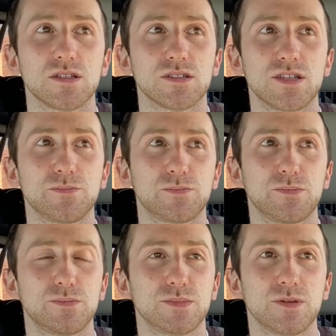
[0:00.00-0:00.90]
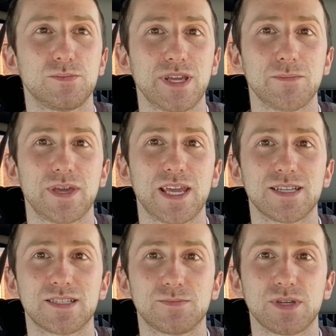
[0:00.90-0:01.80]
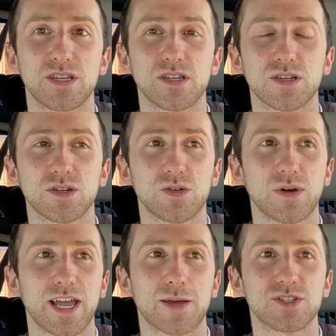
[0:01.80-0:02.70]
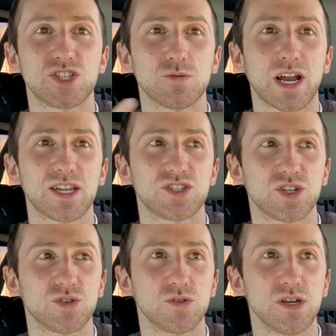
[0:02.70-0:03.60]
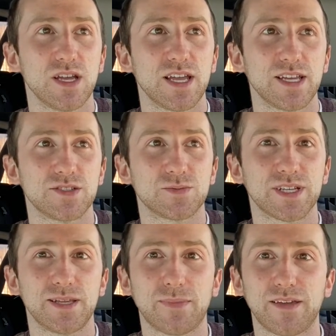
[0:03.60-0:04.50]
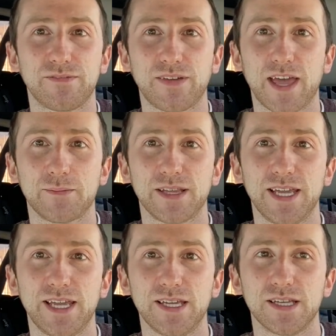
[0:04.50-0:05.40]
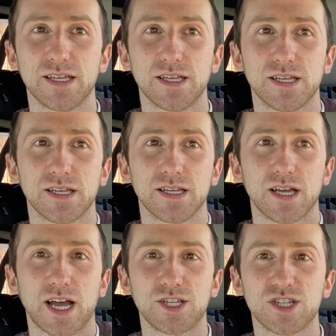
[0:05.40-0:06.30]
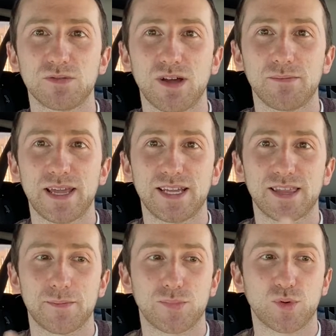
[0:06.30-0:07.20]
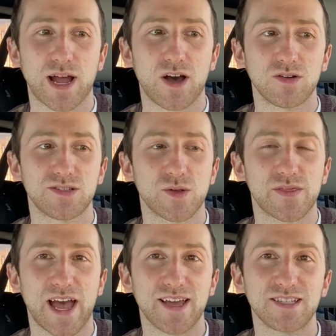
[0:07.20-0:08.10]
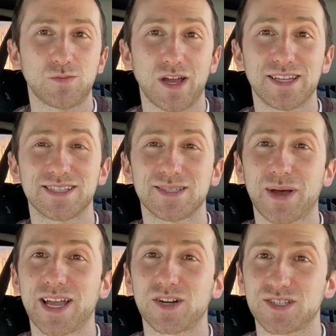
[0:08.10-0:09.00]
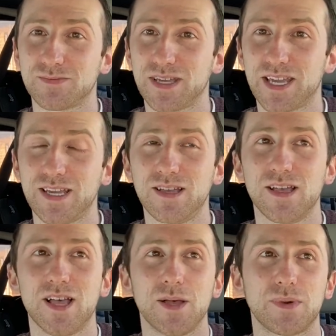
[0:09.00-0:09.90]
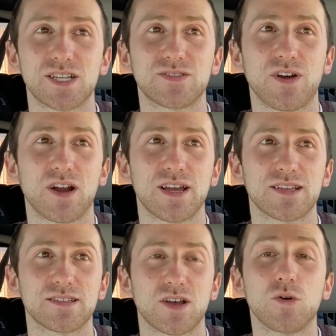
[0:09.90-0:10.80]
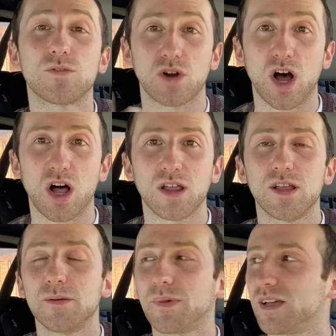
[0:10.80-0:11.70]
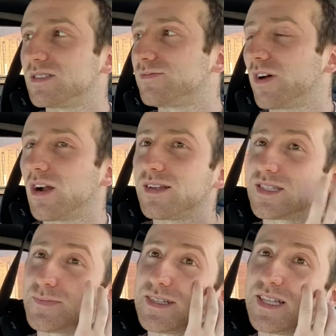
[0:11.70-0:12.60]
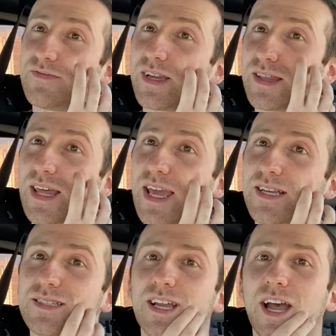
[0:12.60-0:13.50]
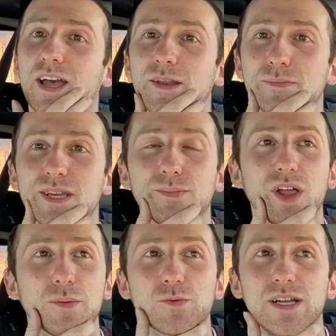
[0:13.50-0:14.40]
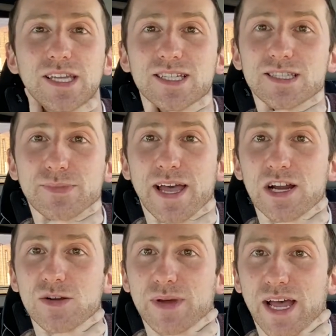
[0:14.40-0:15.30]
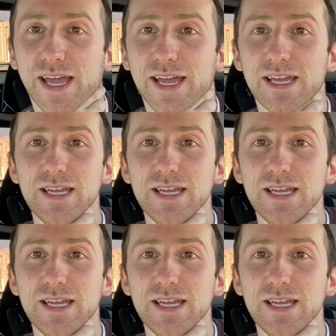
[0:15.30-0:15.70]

to to be me and to be who I am and do what I do is really my family. I just want to make them proud, so that is what inspires me. But as far as overall, but as far as specific things like and people, I'm really inspired by